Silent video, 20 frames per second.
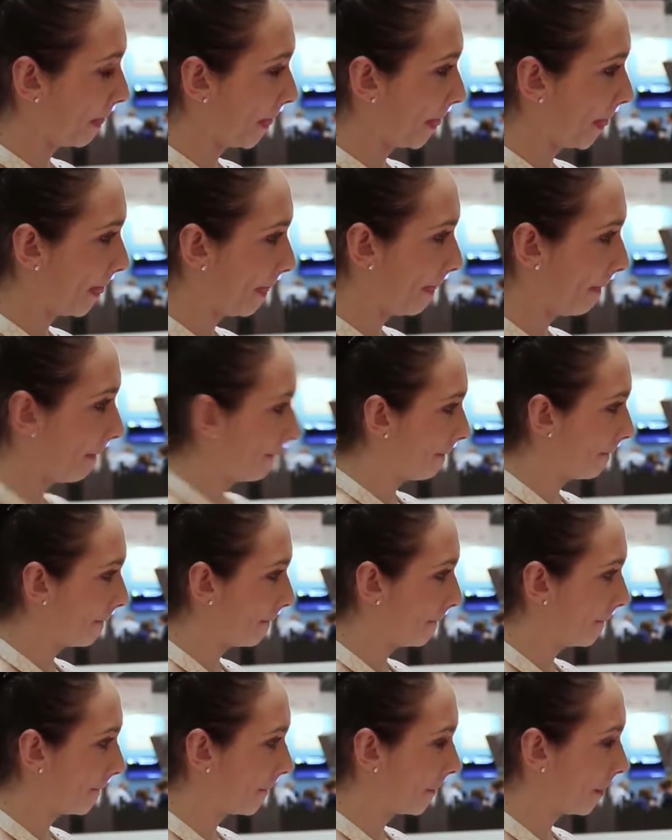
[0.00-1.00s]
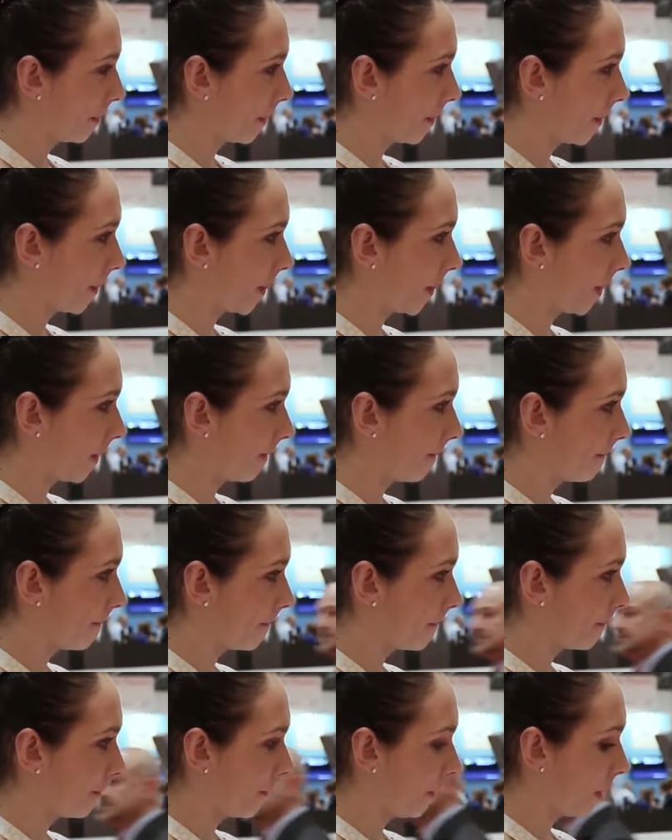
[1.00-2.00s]

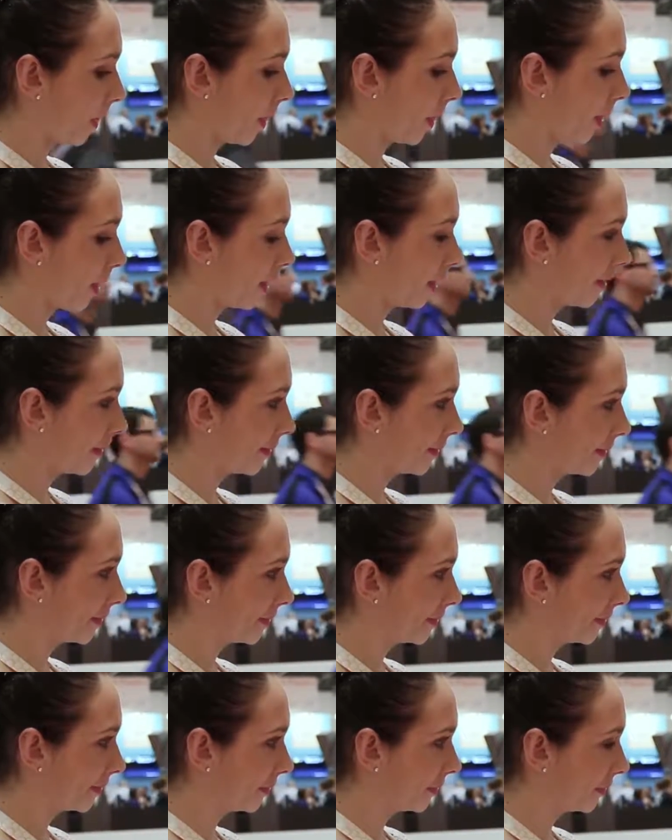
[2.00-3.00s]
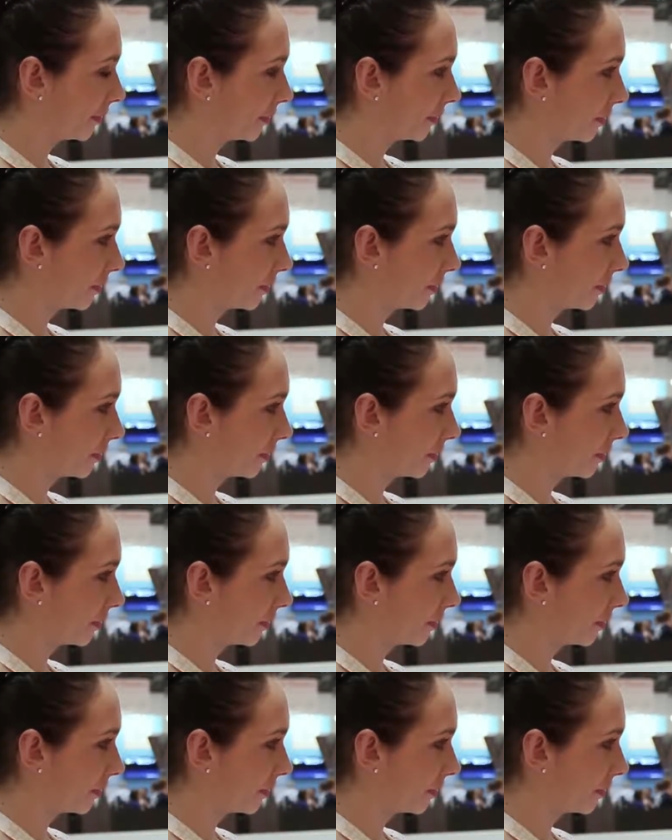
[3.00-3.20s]
No words are spoken by the person on screen.